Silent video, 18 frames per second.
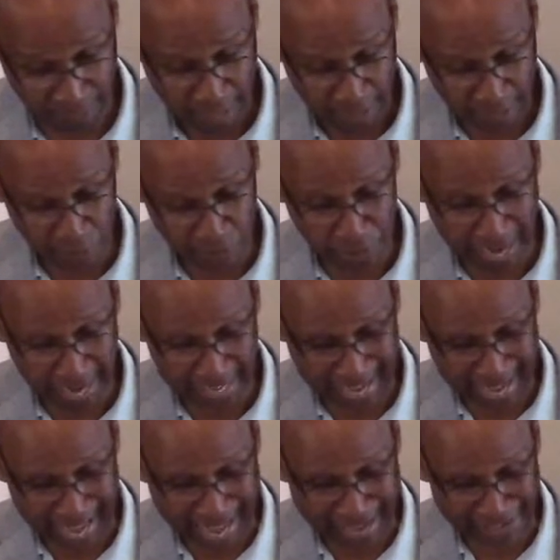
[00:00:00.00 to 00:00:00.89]
if you're
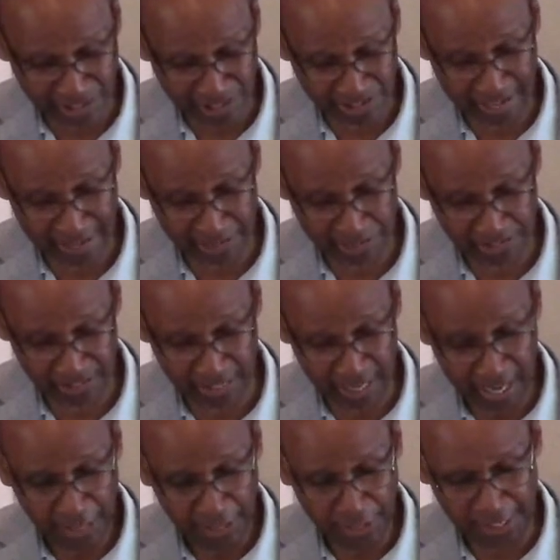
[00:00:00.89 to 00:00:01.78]
not
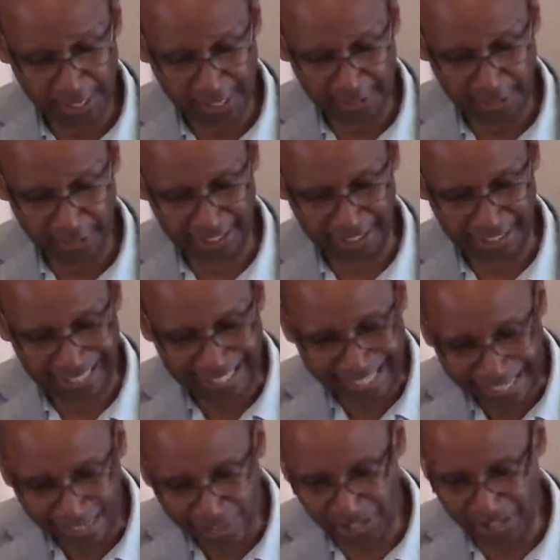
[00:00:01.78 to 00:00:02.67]
accessing the, the
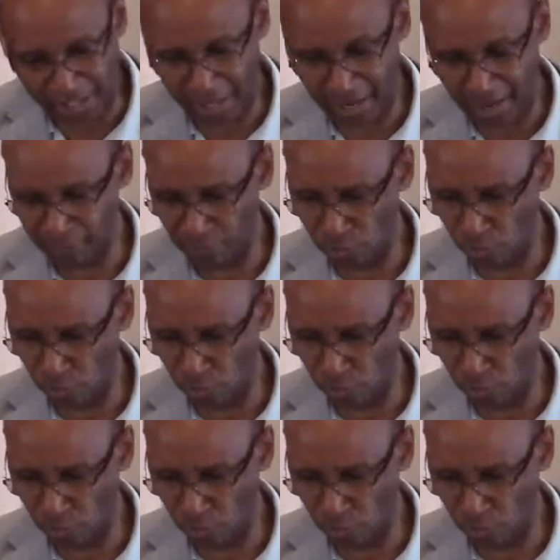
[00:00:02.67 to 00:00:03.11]
teaching of the